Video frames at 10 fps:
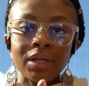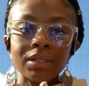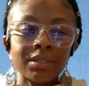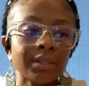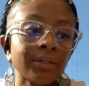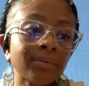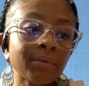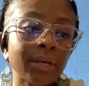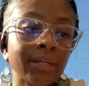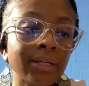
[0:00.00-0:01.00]
So I'm
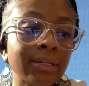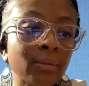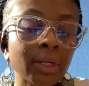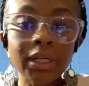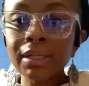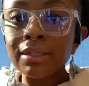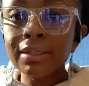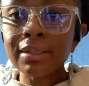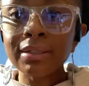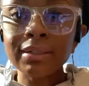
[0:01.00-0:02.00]
ready to work.
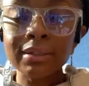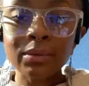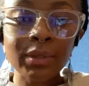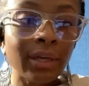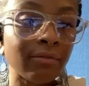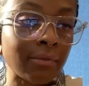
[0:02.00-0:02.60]
We have